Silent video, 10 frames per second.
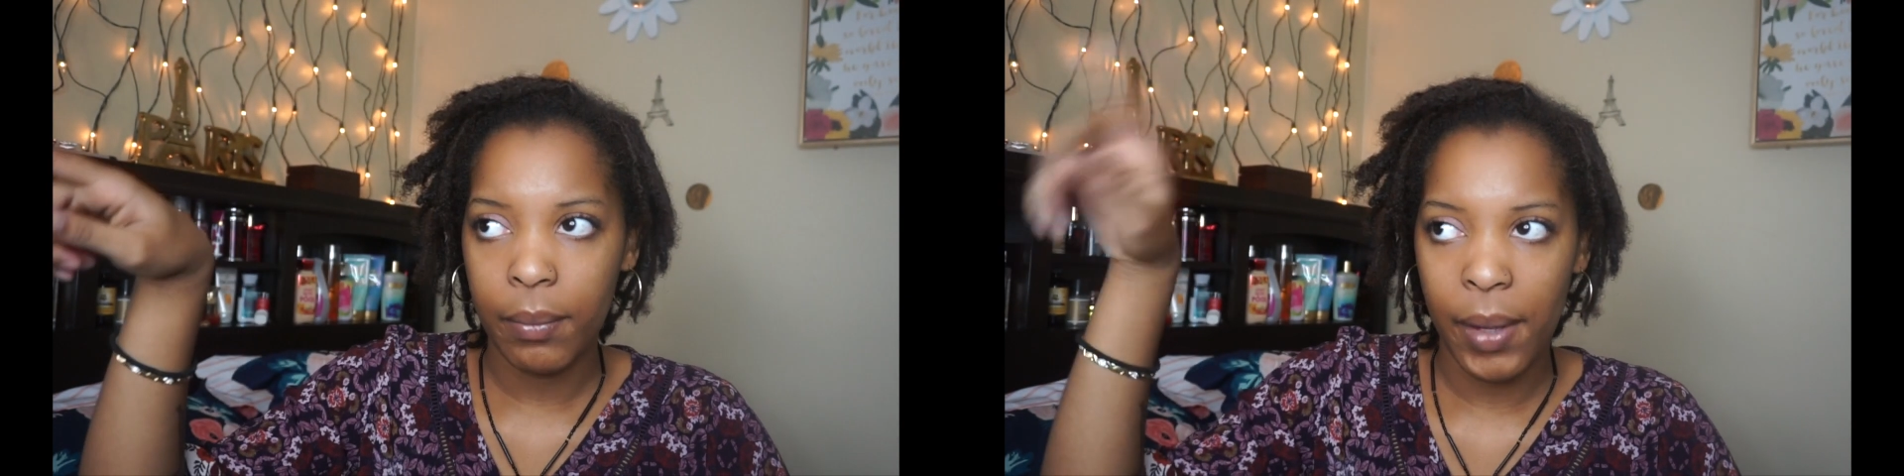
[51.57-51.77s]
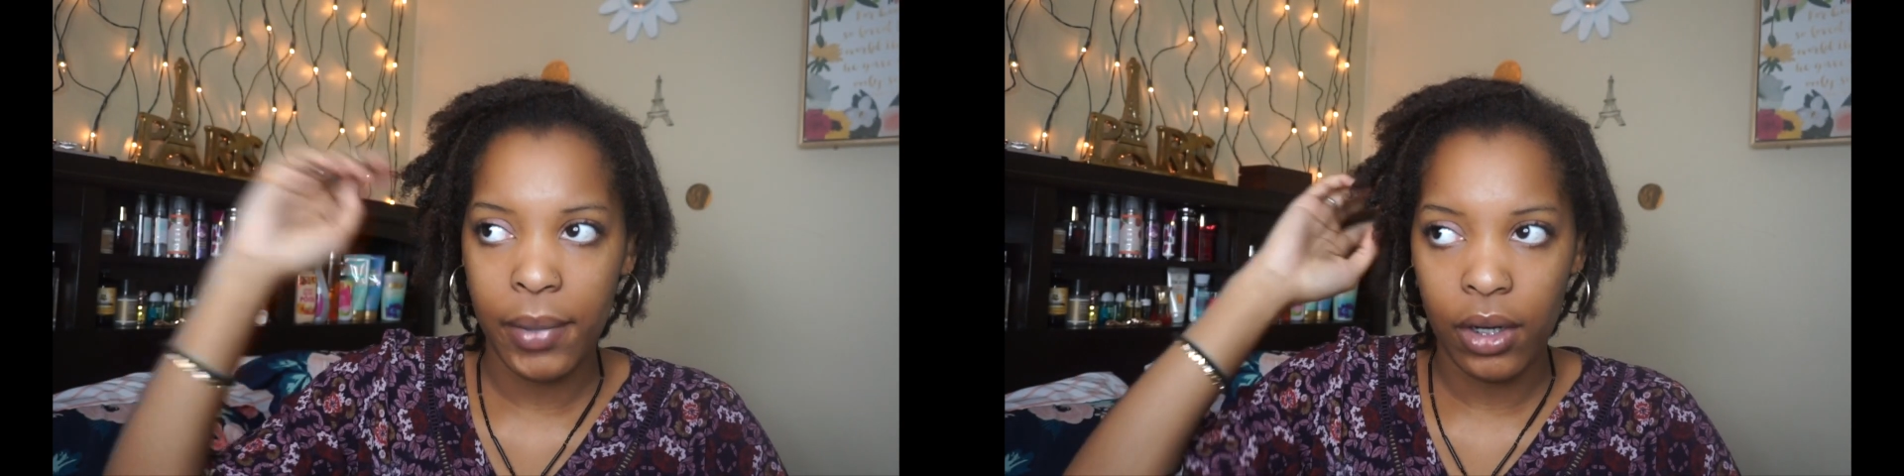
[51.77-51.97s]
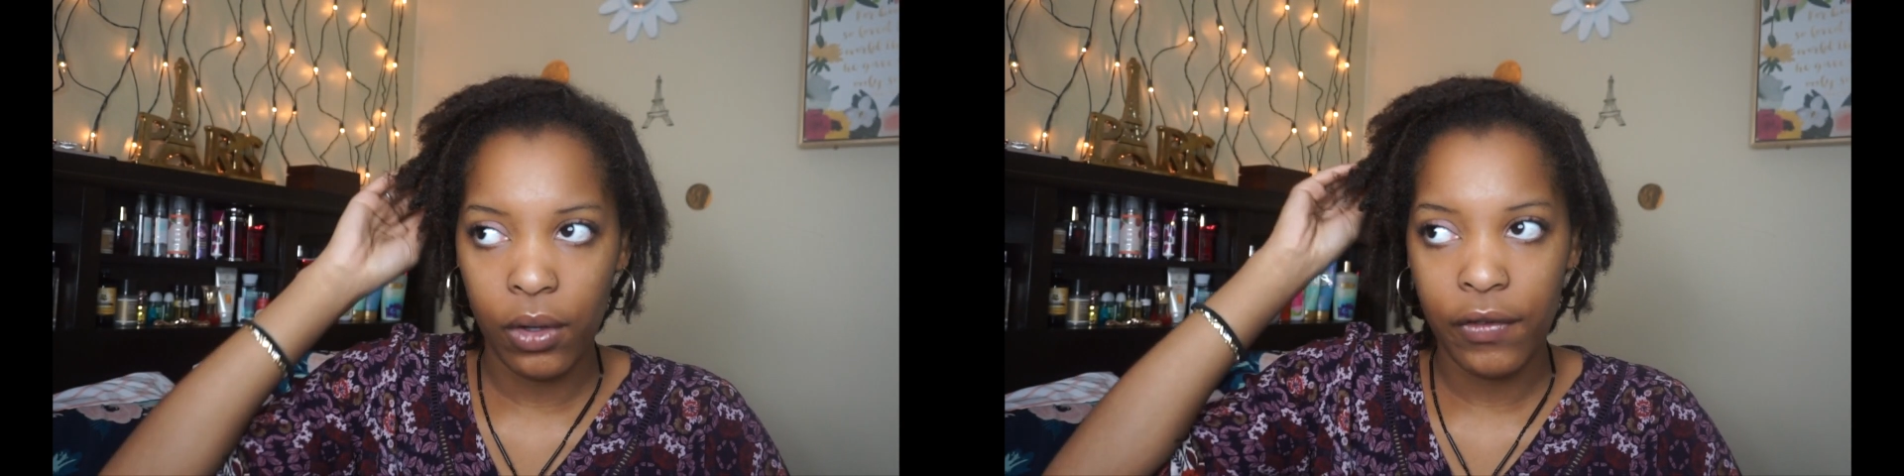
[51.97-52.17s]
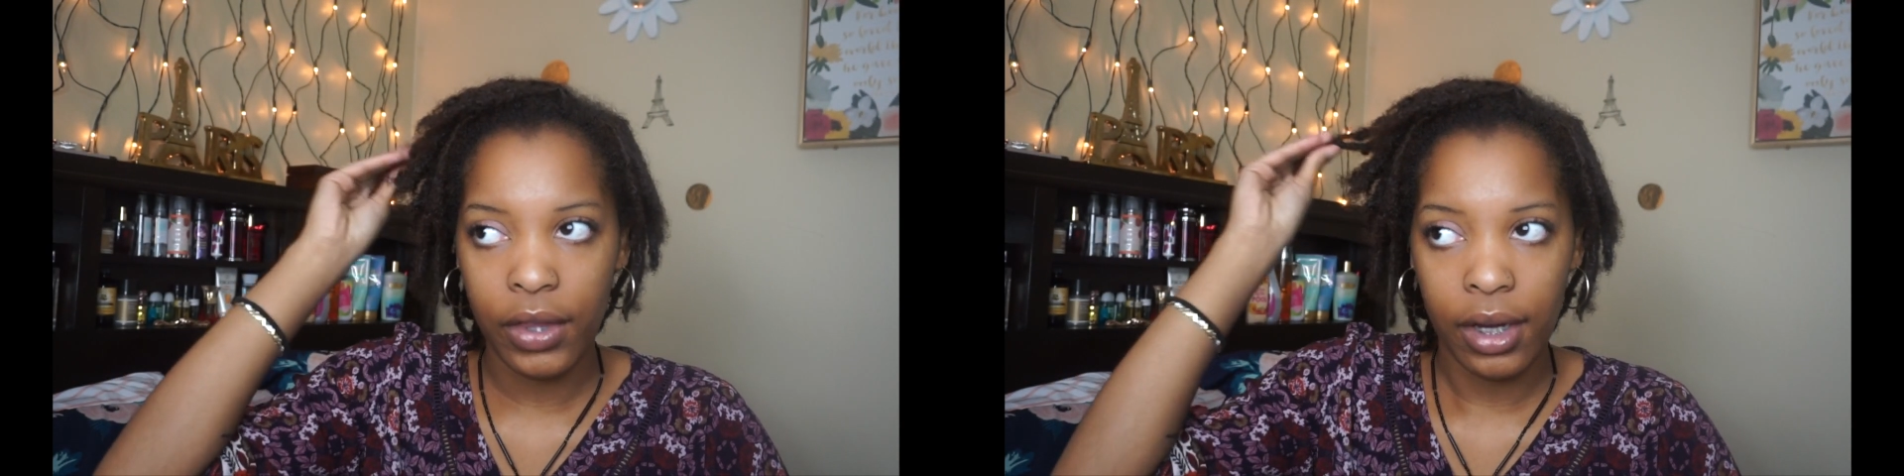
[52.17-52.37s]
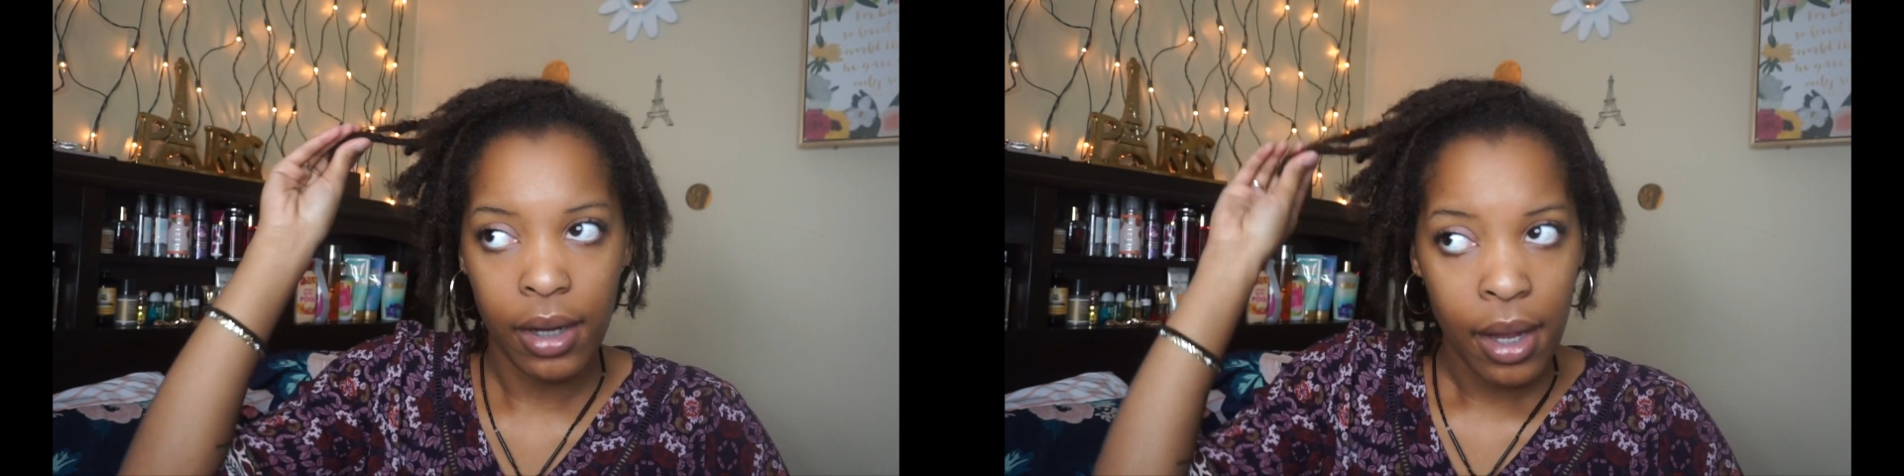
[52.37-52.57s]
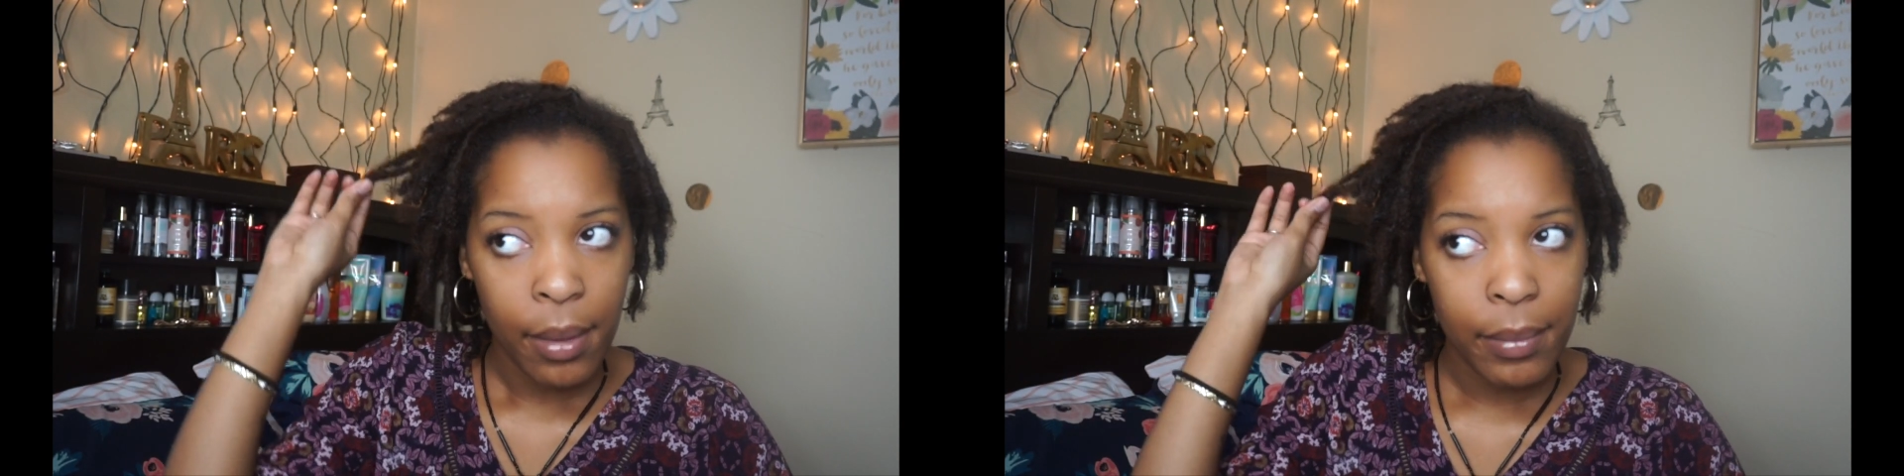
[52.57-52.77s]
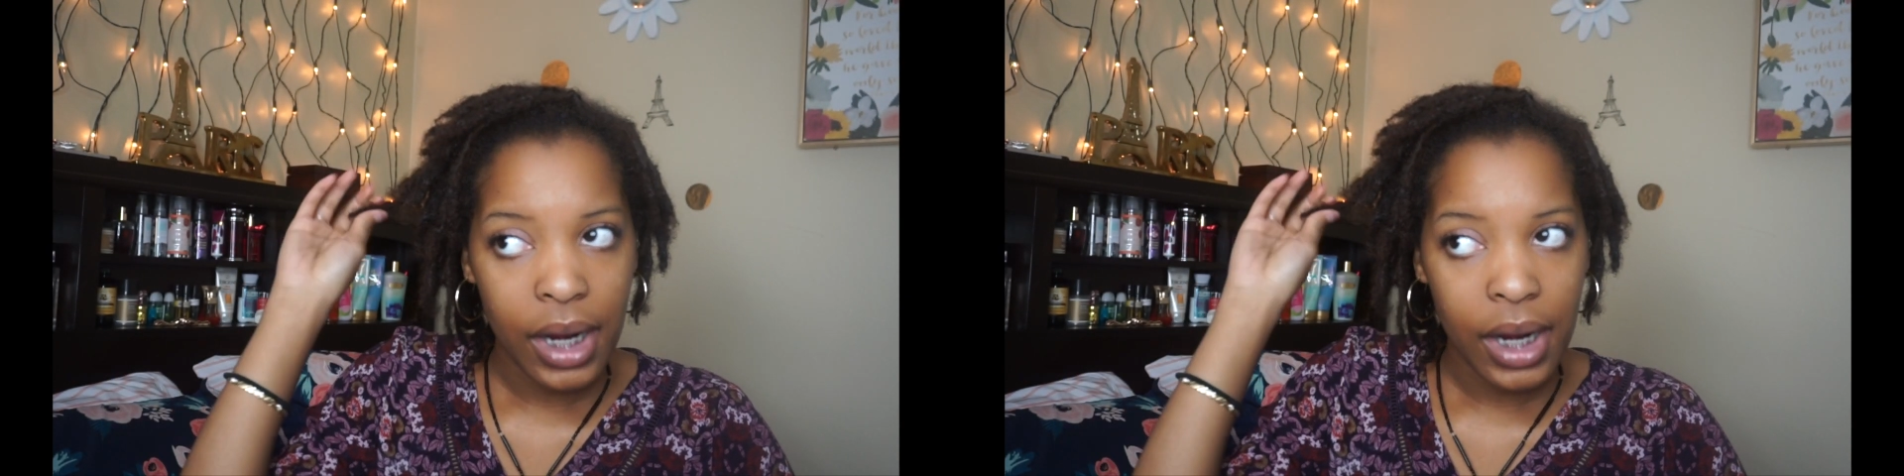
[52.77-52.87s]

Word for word: at my mirror over there.